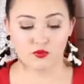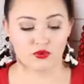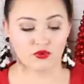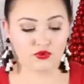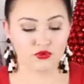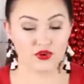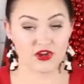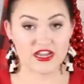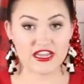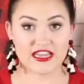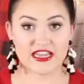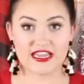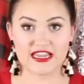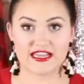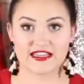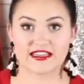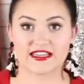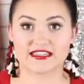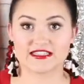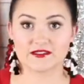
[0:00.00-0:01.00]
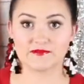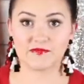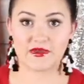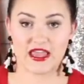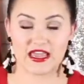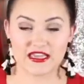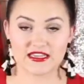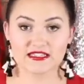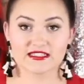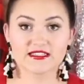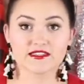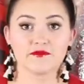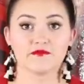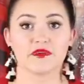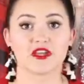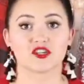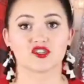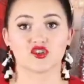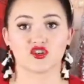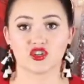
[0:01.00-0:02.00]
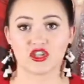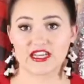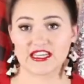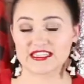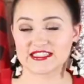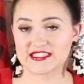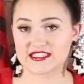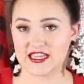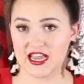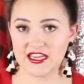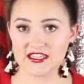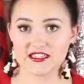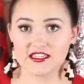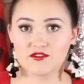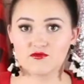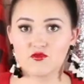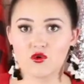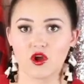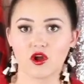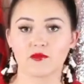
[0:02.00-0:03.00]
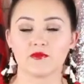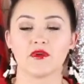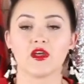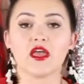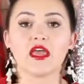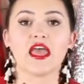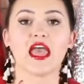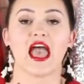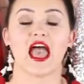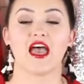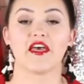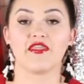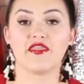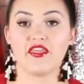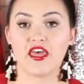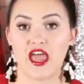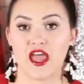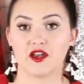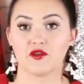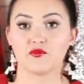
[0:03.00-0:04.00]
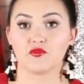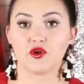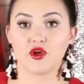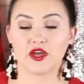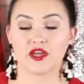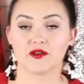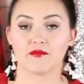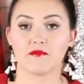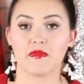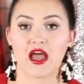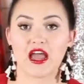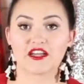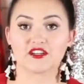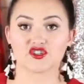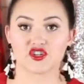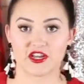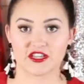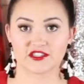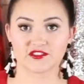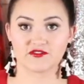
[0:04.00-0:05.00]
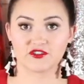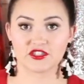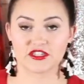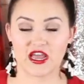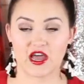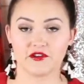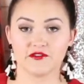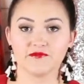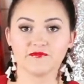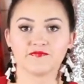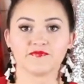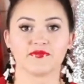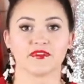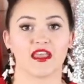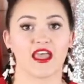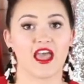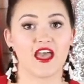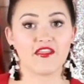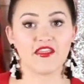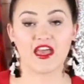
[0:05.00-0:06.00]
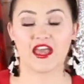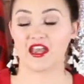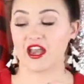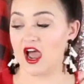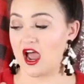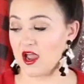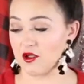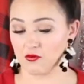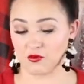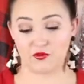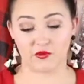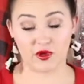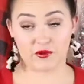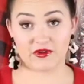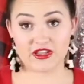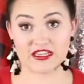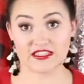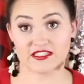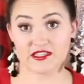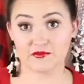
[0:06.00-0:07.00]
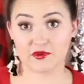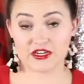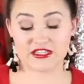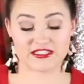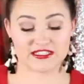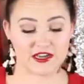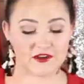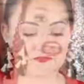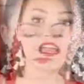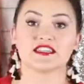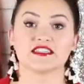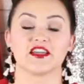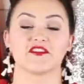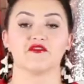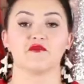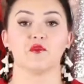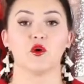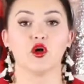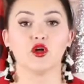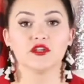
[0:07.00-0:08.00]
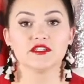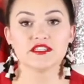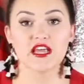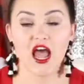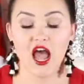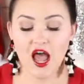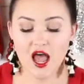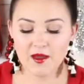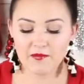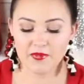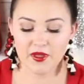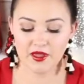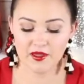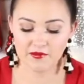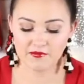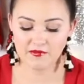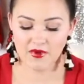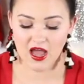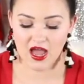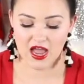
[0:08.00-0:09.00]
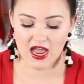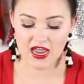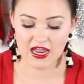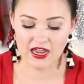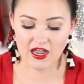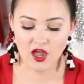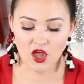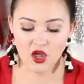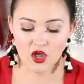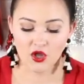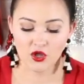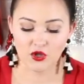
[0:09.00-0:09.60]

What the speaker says: preheat this base, make sure that it's nice and warm, and then put my transfer down, and then I will put my Easy Press down. And I've pulled up my